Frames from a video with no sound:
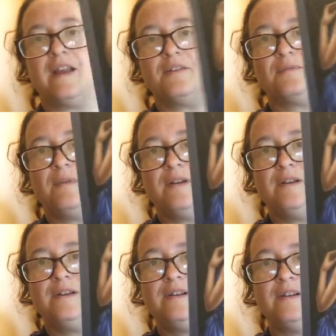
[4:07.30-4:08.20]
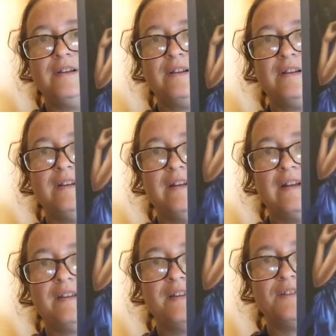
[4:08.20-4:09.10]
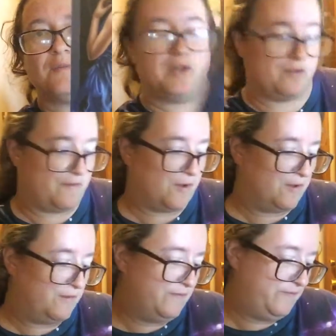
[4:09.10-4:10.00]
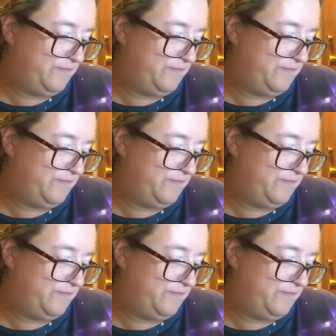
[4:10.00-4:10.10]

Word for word: This one. These are beautiful.